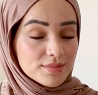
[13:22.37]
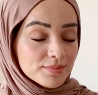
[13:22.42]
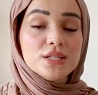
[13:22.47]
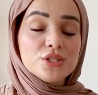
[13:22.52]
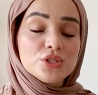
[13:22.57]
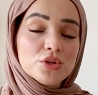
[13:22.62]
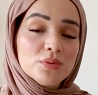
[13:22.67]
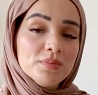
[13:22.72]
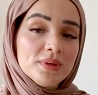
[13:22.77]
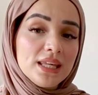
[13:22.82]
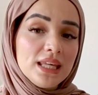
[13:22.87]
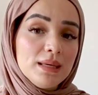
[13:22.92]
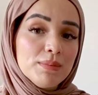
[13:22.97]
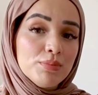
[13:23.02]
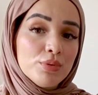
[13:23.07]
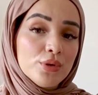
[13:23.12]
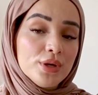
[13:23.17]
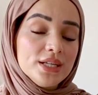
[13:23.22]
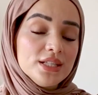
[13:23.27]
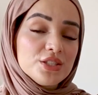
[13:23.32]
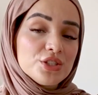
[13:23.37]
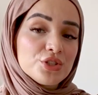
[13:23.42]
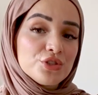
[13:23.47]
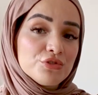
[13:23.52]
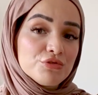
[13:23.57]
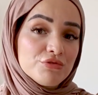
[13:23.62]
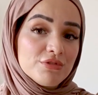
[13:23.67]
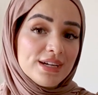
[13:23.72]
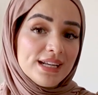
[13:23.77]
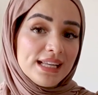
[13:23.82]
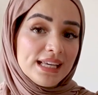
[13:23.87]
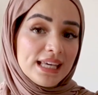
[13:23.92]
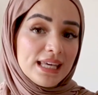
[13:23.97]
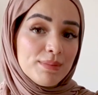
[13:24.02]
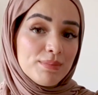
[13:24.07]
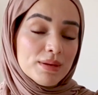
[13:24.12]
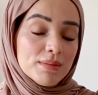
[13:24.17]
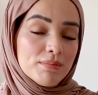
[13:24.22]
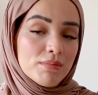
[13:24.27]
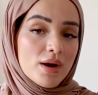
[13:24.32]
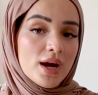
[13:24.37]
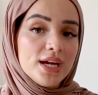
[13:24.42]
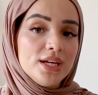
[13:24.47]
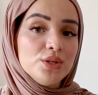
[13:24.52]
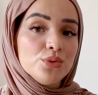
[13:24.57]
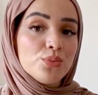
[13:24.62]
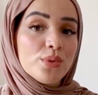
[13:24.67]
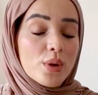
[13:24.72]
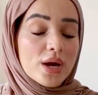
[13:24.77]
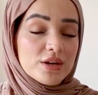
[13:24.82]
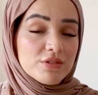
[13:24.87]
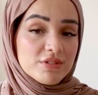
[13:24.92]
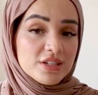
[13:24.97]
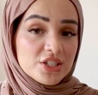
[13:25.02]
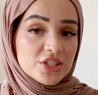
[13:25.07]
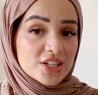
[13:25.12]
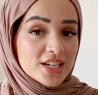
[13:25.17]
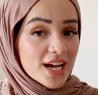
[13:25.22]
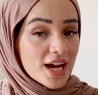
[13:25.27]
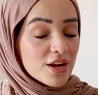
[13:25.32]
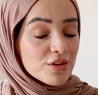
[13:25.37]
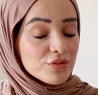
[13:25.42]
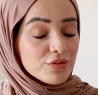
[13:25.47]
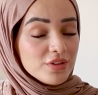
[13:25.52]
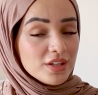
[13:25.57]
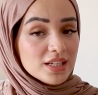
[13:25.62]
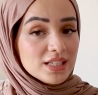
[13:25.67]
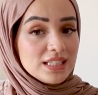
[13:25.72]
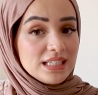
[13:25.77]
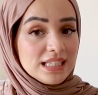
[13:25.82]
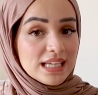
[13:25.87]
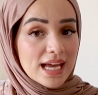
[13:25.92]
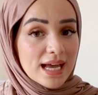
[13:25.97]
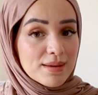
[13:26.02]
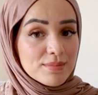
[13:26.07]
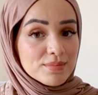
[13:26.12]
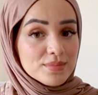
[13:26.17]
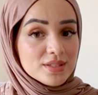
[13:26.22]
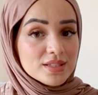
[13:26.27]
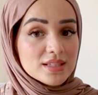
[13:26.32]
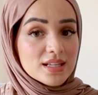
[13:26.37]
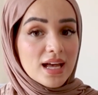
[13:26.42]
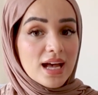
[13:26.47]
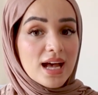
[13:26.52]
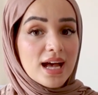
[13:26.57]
But some key points to really keep in mind when reaching out via DMs